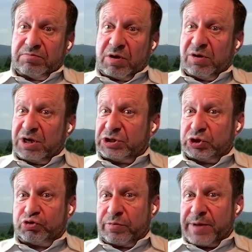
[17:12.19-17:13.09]
unless
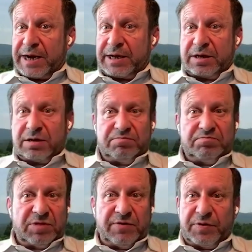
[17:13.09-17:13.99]
it's dramatic,
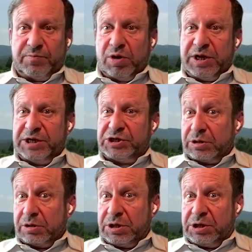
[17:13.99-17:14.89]
if it bleeds,
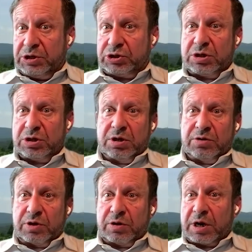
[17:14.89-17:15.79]
it leads,
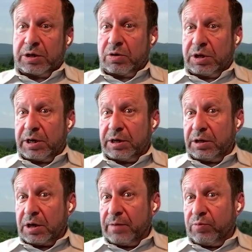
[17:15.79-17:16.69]
they're not going to get
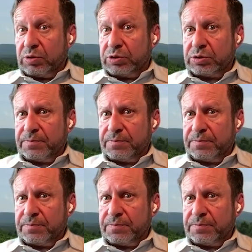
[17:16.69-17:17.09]
any eyeballs.